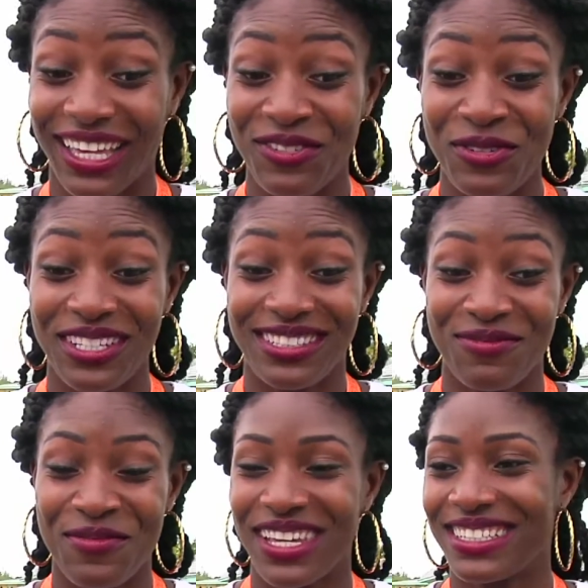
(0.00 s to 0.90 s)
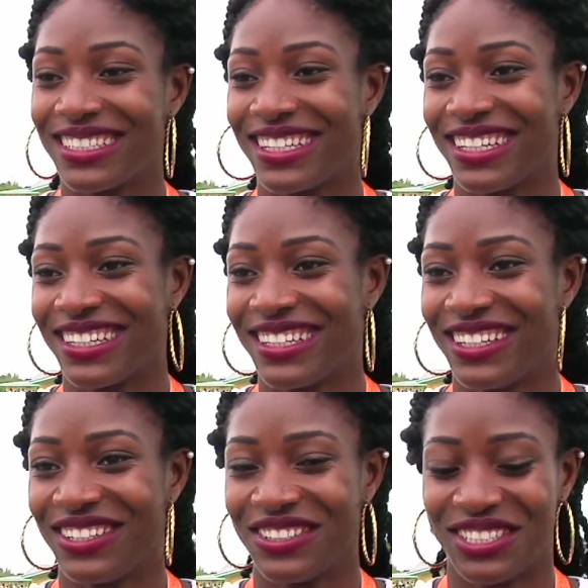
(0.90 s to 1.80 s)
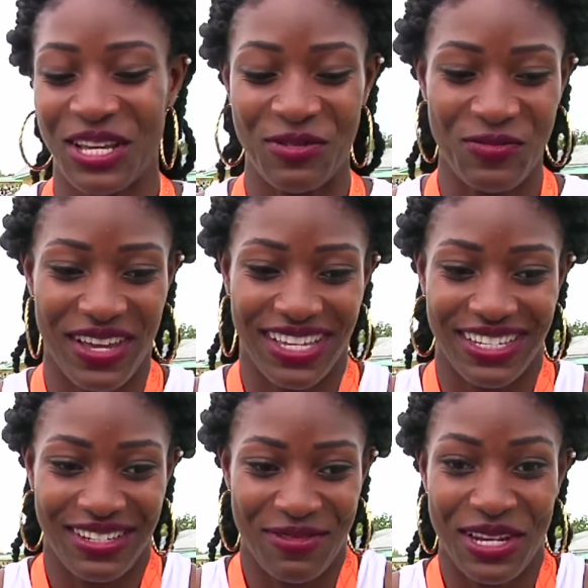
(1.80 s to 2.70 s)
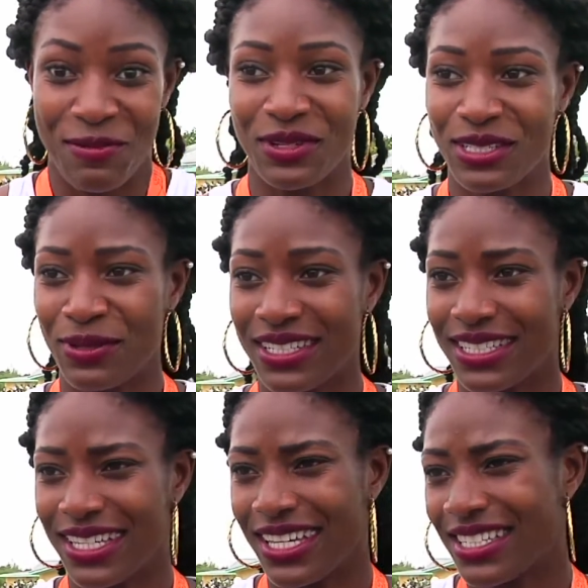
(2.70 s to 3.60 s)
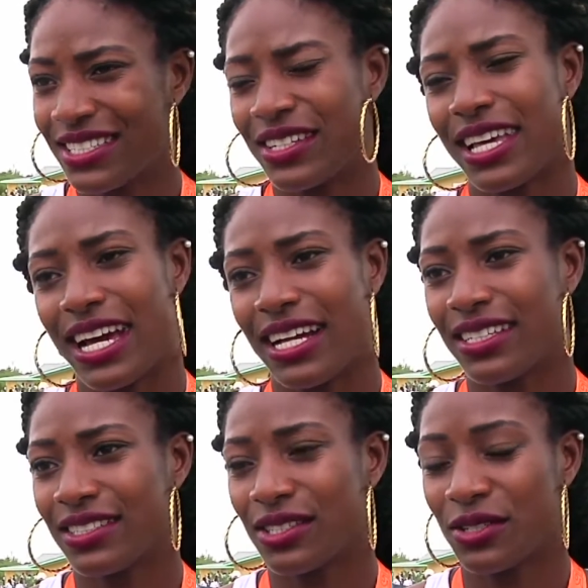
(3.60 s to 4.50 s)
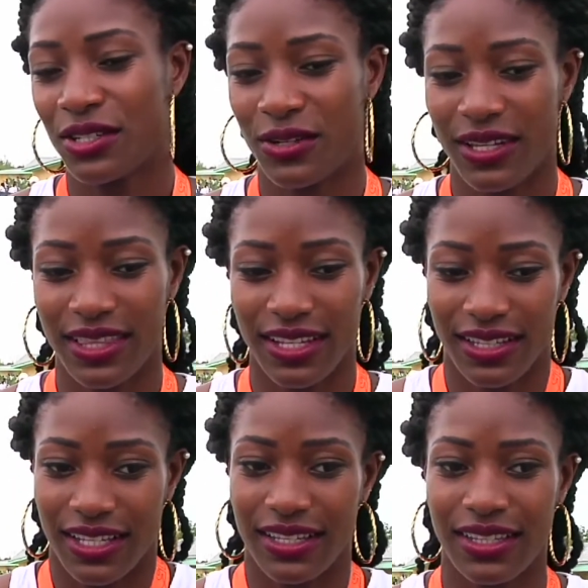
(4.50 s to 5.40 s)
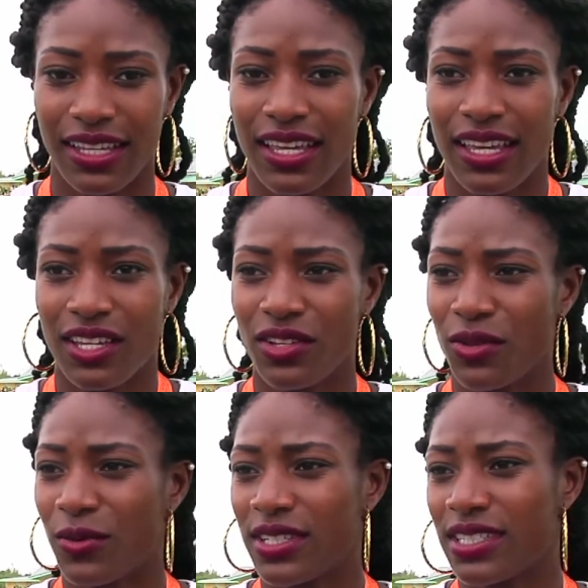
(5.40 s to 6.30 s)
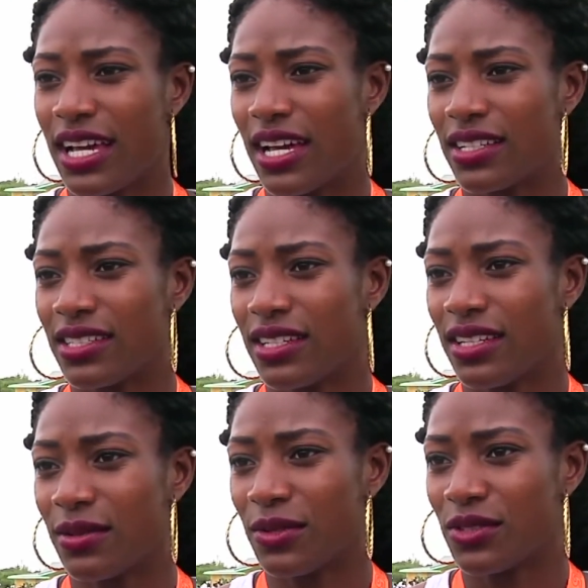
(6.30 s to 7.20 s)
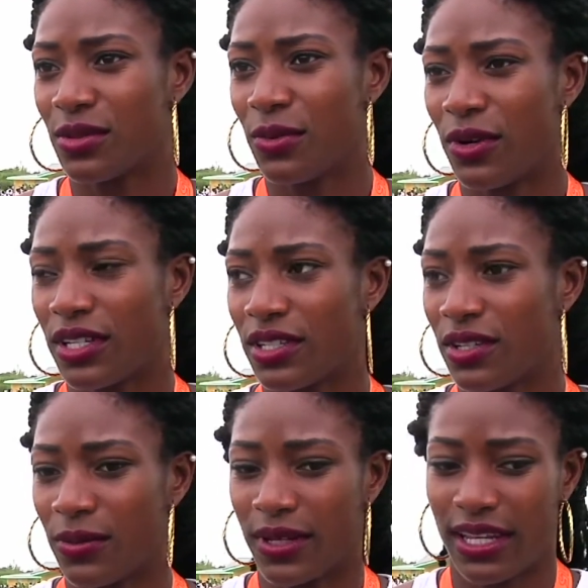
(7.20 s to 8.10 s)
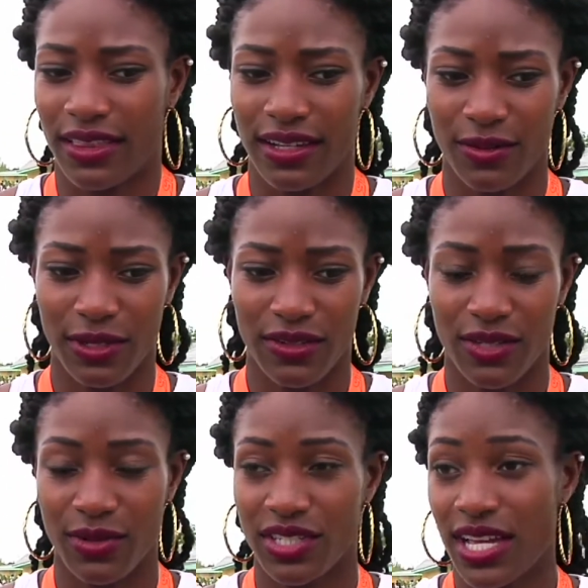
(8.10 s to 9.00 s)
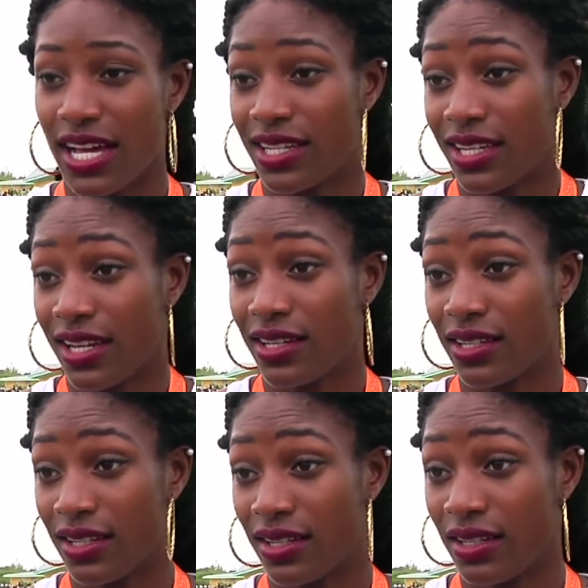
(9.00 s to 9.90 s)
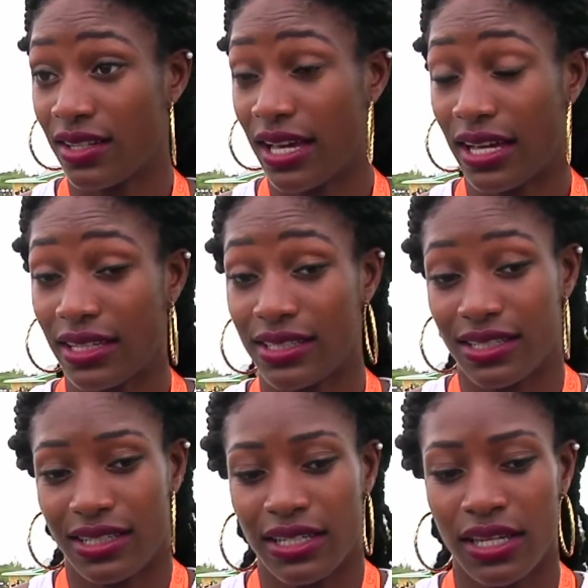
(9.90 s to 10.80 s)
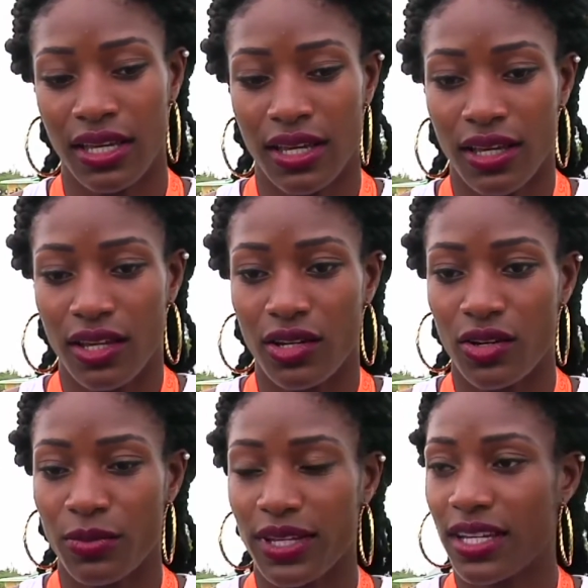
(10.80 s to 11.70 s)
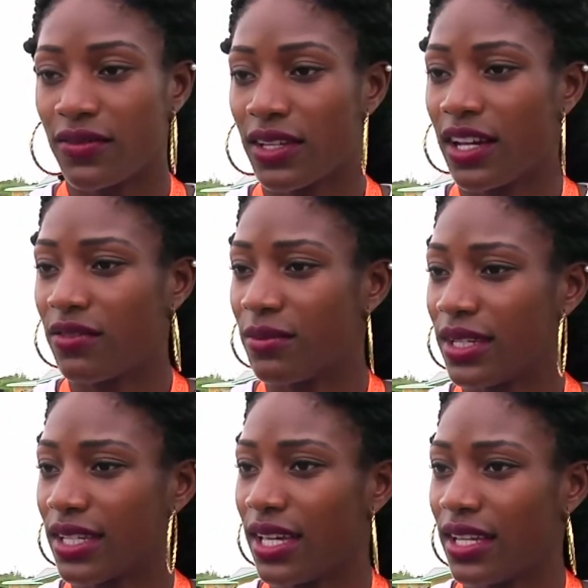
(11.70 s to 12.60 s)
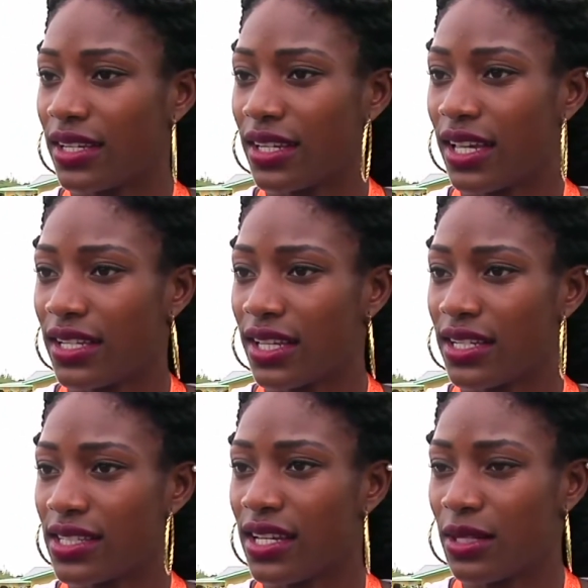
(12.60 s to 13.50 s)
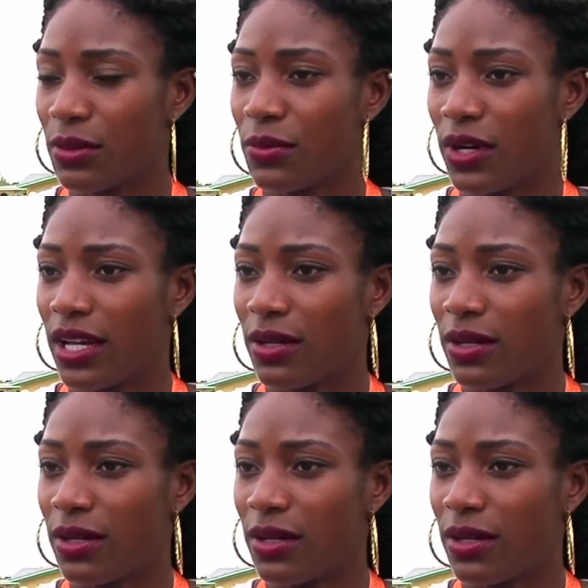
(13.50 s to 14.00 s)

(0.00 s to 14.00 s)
It was amazing, you know, just coming back and being able to speak to the kids and on the islands too. You know, I think that you know, the ones in the islands that need the most support, you know, and I think that we have so much talent here in, in, the islands and, you know, it'd be good if the government can, can, can send a little bit more